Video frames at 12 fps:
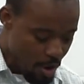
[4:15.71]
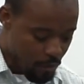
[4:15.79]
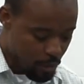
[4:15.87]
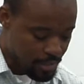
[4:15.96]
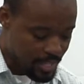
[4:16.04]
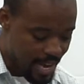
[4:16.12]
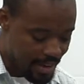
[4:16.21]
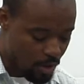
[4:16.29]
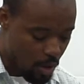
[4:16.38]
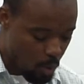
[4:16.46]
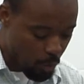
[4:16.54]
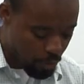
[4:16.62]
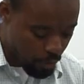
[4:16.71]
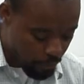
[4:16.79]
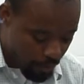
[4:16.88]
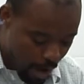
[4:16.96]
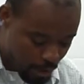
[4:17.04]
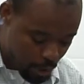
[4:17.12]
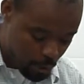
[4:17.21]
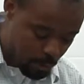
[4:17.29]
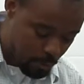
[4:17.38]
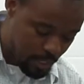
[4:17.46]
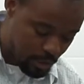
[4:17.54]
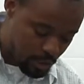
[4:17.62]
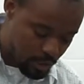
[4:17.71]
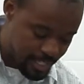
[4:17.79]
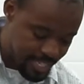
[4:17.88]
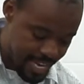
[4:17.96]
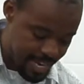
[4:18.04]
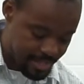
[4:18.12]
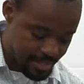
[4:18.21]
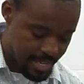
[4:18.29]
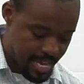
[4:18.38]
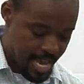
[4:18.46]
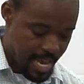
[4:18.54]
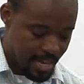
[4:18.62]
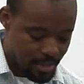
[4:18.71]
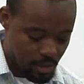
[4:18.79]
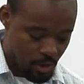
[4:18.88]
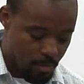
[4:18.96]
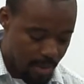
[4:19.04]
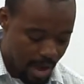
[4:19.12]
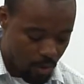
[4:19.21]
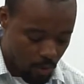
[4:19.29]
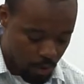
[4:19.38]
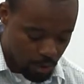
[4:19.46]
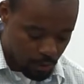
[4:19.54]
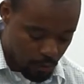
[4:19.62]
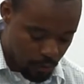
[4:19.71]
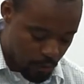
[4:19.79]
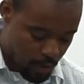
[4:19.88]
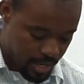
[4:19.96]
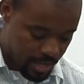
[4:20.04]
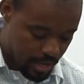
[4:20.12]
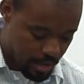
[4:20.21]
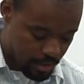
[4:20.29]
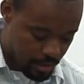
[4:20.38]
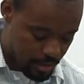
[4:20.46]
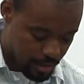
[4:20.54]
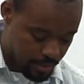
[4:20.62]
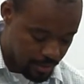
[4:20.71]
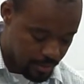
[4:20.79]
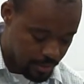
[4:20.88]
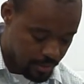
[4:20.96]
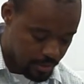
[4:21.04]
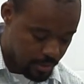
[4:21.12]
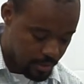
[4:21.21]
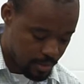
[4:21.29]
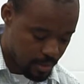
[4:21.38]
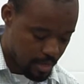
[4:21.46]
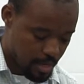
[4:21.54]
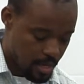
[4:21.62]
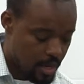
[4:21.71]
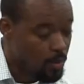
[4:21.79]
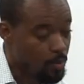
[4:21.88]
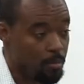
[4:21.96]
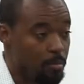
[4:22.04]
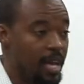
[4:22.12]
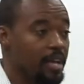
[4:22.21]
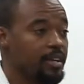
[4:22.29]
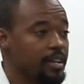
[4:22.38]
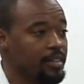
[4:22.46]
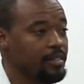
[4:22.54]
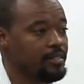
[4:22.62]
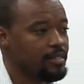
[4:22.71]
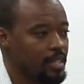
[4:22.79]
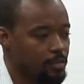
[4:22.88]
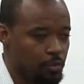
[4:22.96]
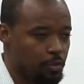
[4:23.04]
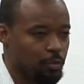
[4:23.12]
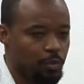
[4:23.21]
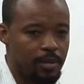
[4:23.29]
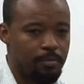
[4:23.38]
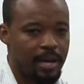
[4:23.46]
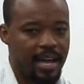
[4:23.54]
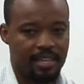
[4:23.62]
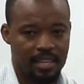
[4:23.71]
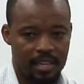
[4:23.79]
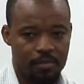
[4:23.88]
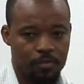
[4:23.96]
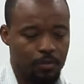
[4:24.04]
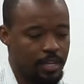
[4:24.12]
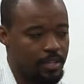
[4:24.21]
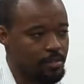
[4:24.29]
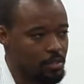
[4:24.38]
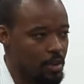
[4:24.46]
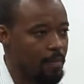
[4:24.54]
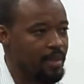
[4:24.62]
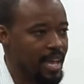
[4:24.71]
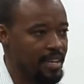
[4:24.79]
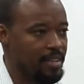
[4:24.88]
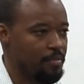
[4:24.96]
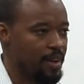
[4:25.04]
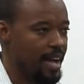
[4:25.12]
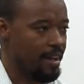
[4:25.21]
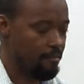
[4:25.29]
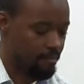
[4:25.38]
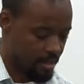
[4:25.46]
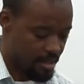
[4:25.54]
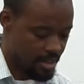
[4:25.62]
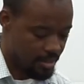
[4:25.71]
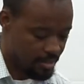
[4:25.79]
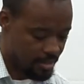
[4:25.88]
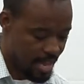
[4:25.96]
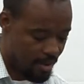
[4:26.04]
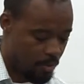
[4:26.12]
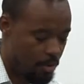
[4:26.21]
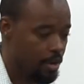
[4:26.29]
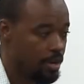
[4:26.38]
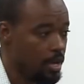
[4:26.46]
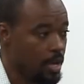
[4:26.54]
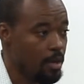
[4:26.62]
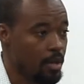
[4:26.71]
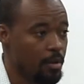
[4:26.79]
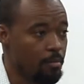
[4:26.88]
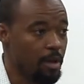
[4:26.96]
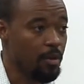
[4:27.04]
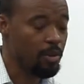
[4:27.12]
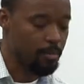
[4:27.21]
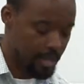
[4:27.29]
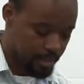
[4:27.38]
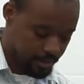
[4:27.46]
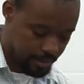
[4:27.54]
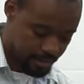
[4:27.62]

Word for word: Verse 9 Where your fathers put me to the test and saw my works for 40 years. Rebellion if you read back in, in Psalm 95, it's that word meribah.